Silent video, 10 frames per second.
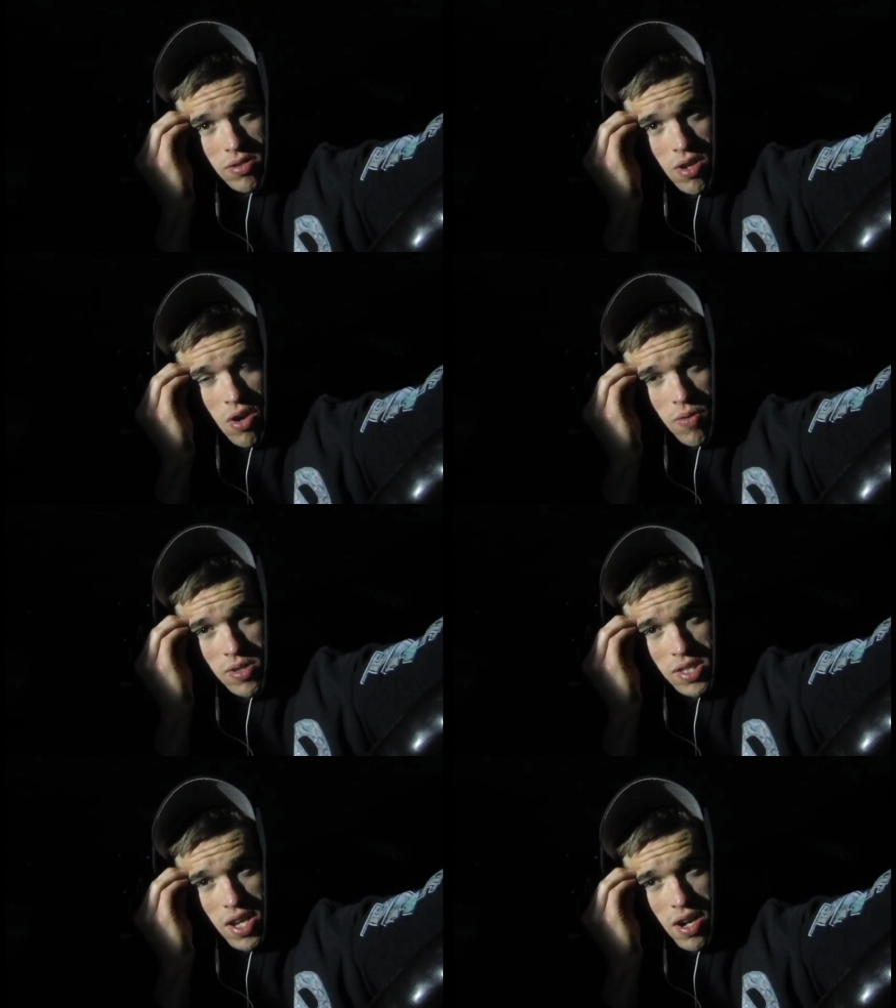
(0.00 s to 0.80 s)

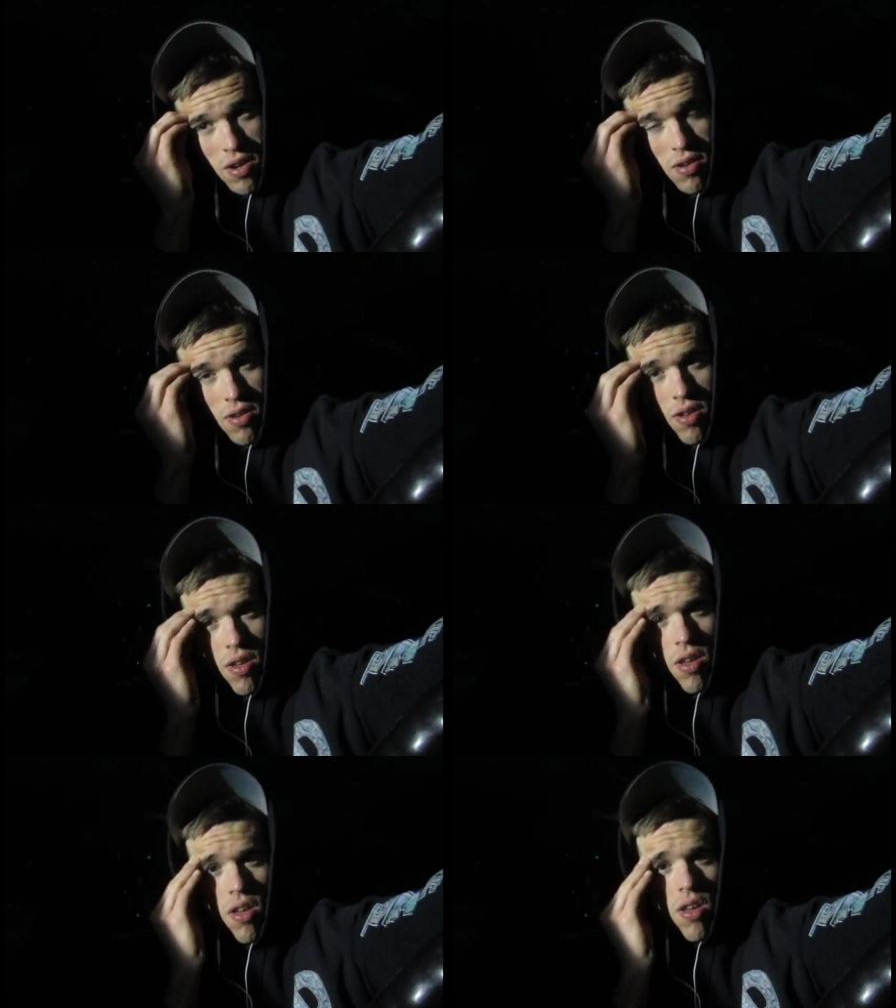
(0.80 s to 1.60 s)
always there
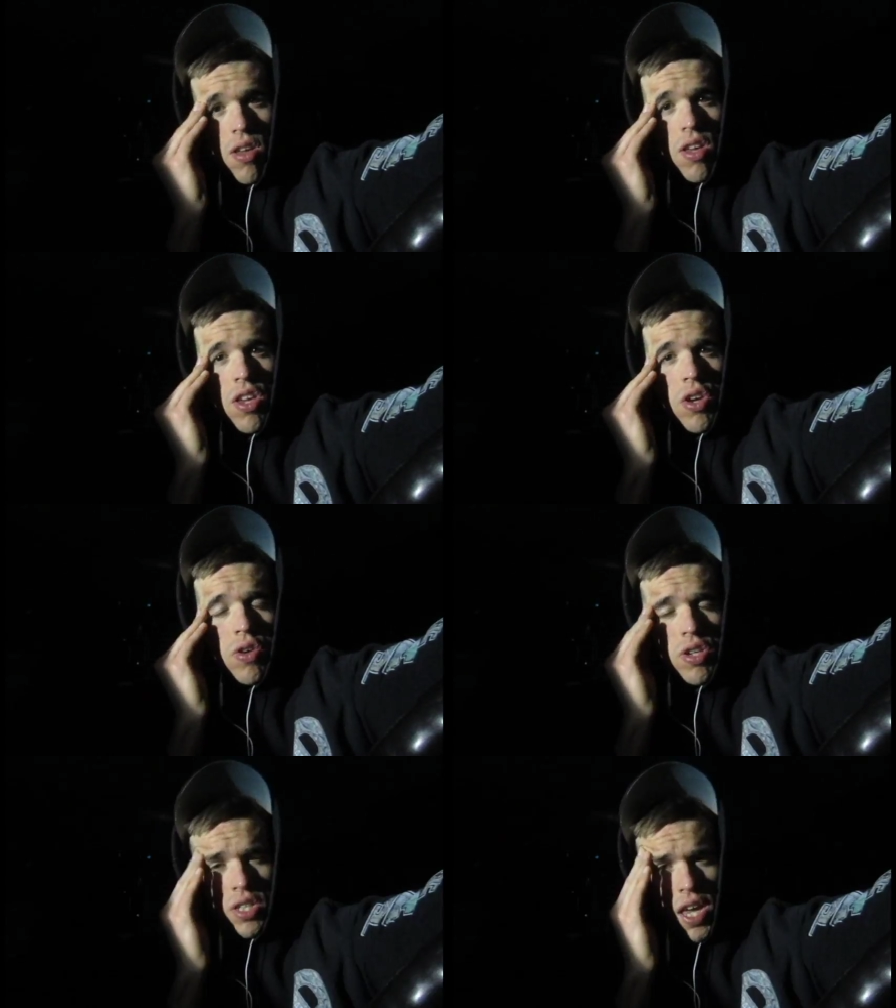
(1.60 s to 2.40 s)
you
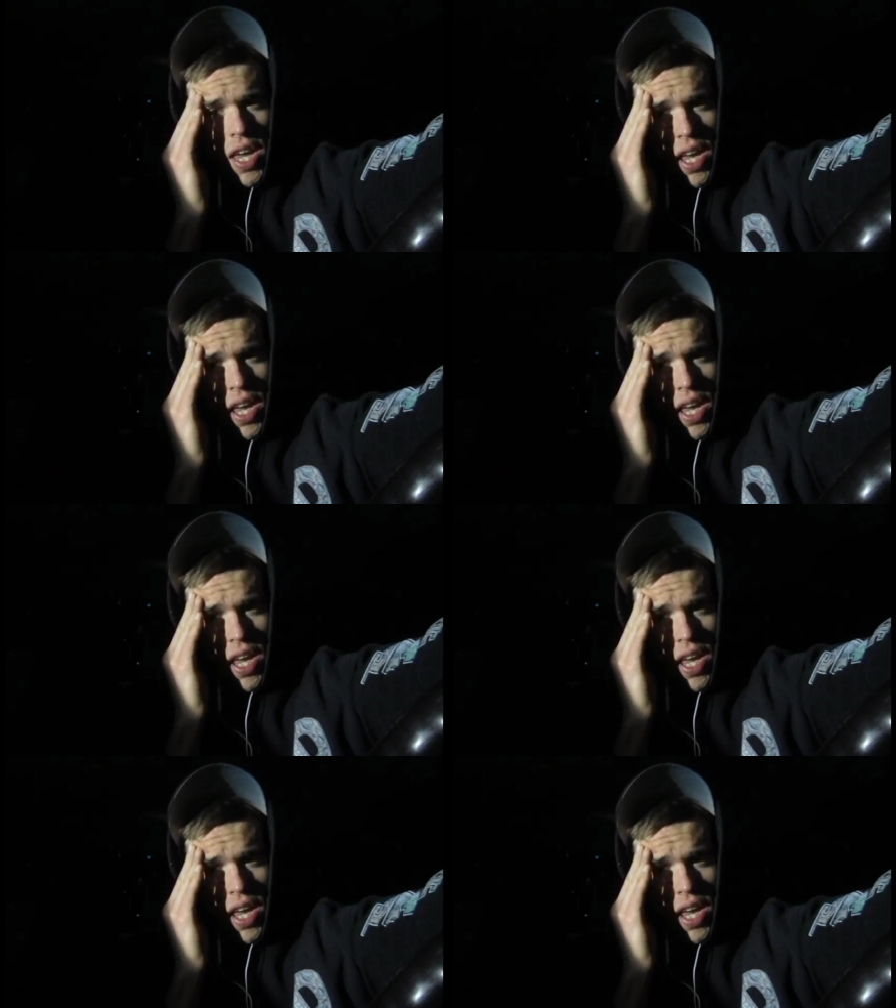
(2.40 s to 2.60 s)
just gain